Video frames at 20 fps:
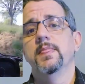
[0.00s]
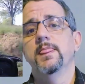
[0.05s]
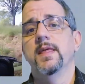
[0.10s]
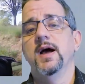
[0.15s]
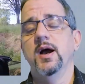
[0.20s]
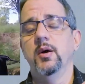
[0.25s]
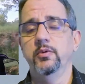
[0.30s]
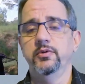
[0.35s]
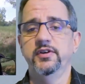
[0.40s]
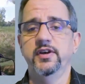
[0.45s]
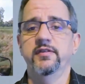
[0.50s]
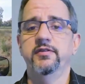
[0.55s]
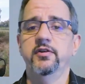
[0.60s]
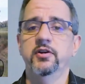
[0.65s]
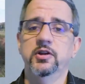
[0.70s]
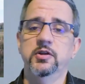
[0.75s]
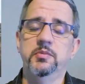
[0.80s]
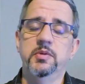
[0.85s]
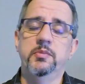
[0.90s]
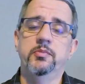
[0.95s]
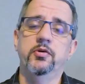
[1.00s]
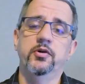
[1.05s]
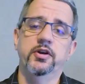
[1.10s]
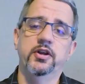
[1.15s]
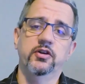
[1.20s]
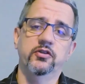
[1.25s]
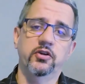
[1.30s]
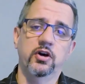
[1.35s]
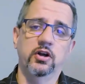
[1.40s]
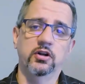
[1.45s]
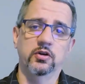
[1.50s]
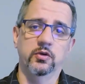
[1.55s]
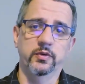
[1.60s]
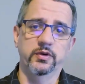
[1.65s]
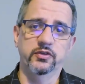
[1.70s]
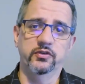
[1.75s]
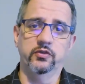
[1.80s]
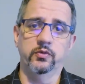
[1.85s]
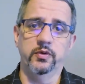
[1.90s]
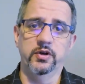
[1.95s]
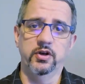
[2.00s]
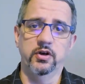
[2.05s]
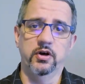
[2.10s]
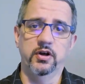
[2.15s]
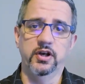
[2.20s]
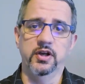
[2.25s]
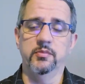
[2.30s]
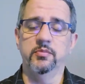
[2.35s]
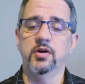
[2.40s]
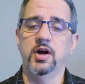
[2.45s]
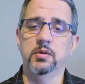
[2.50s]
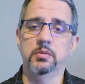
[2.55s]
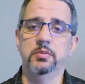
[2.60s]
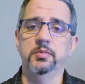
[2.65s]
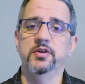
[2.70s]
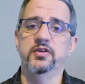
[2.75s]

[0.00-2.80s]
I would definitely be putting a taller windscreen on it, probably